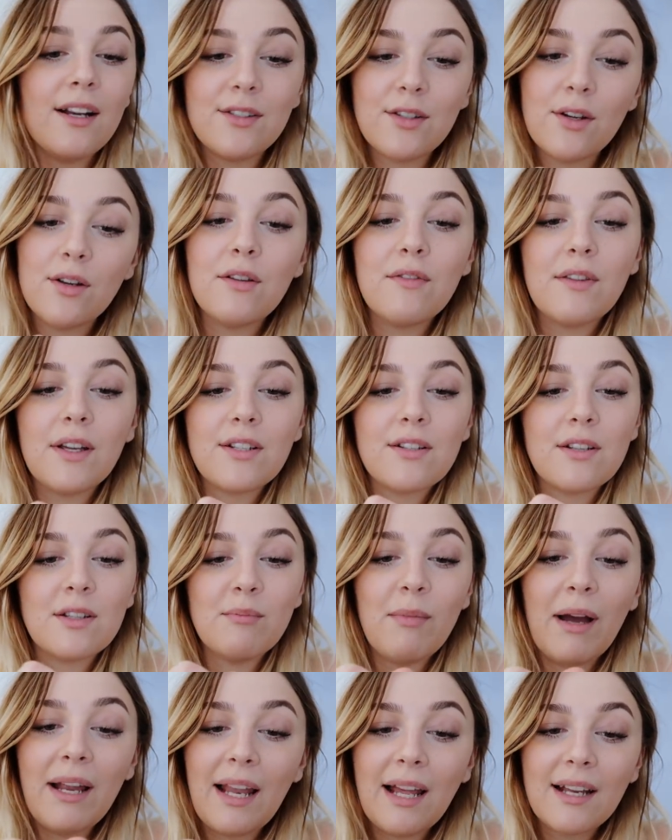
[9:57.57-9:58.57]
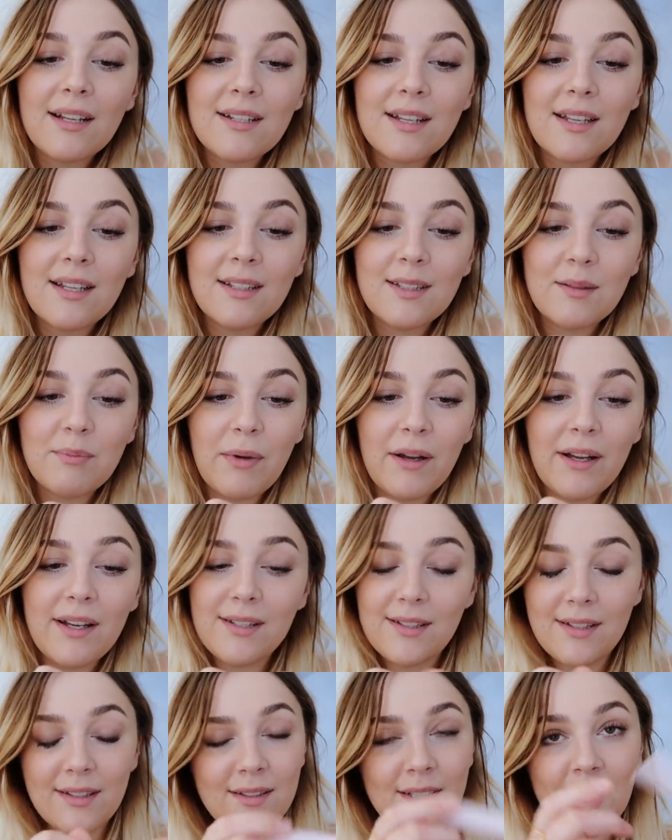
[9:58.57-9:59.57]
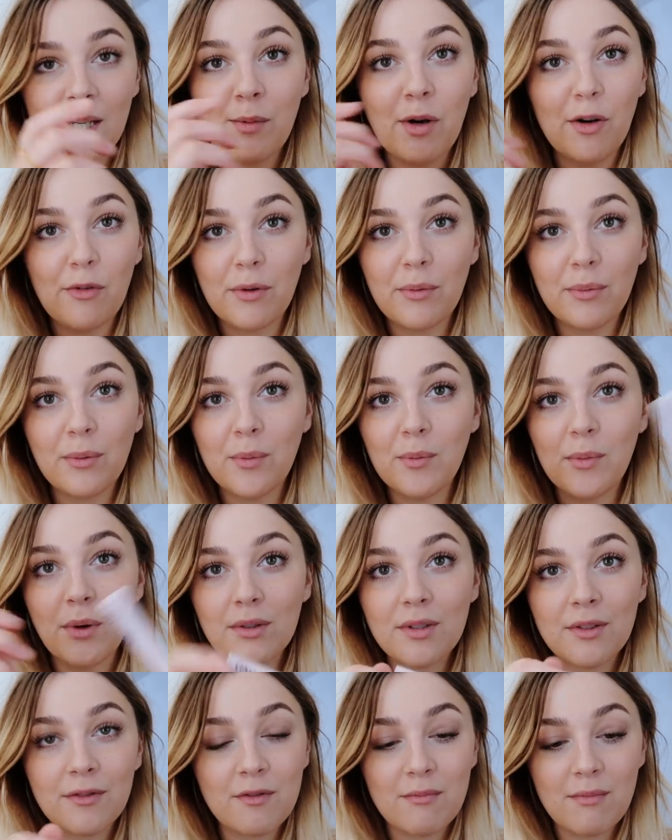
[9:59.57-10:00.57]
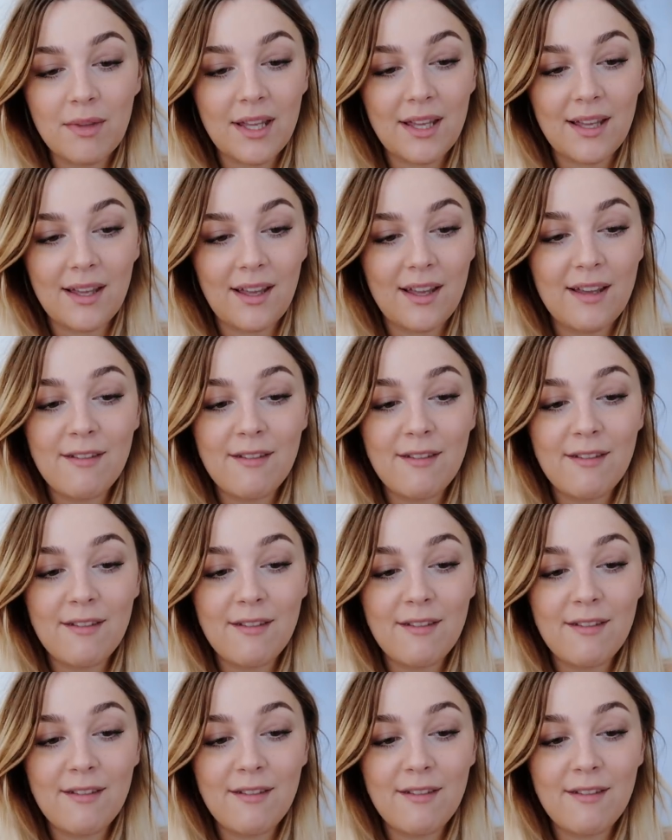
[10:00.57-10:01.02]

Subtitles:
I don't know if that's just my lashes, but it doesn't come off with warm water for me.